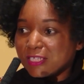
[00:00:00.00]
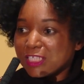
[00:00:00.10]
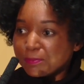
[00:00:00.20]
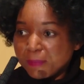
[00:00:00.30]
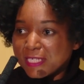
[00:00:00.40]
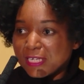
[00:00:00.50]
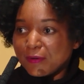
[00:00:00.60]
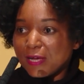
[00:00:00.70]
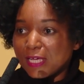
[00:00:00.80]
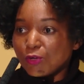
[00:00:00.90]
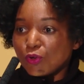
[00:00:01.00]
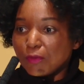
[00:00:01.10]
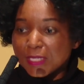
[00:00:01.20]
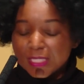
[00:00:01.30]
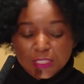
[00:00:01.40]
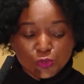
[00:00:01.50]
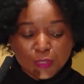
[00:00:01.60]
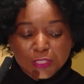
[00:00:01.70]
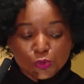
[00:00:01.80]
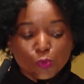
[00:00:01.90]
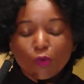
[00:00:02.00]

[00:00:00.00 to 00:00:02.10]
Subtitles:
despite our economic situation,